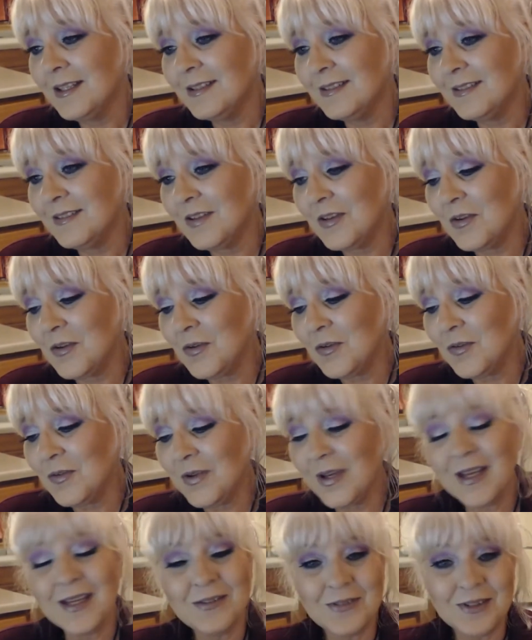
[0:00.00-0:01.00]
So
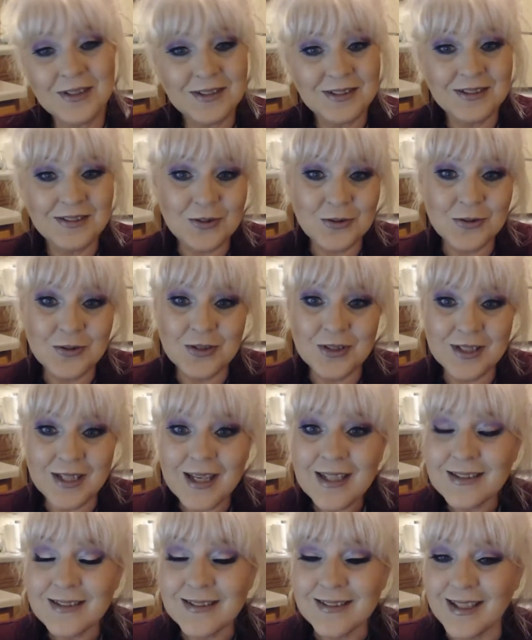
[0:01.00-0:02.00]
I went to school the
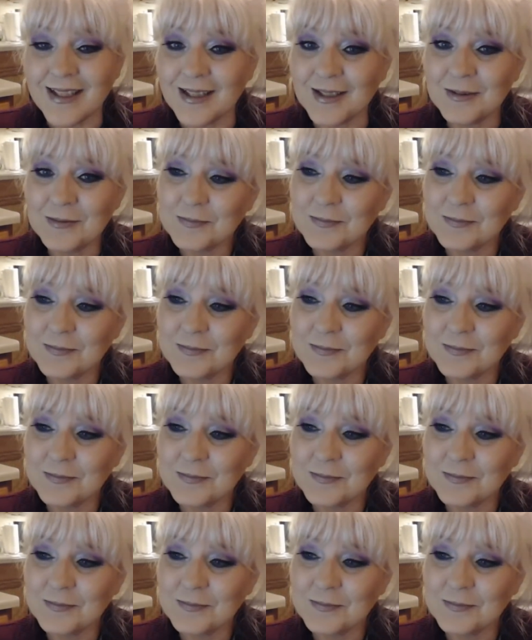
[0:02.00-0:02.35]
next day,